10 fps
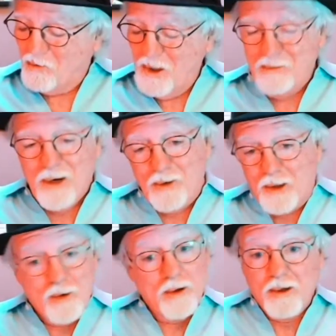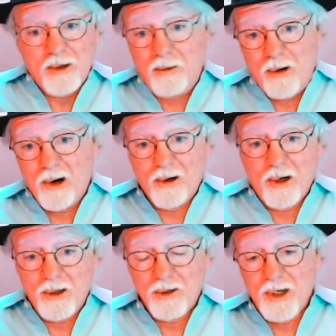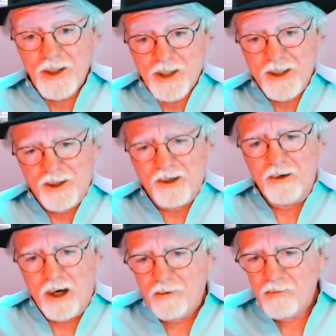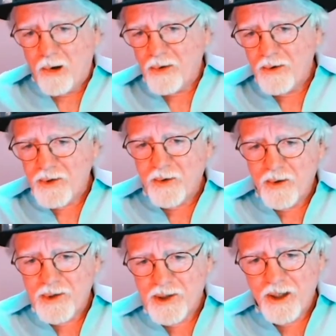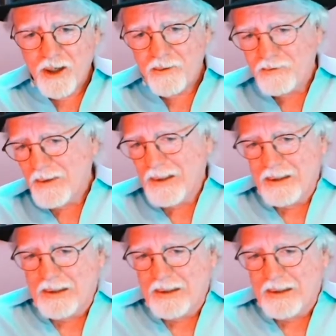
could we maybe do a little compare and contrast? I think you have both those horns there.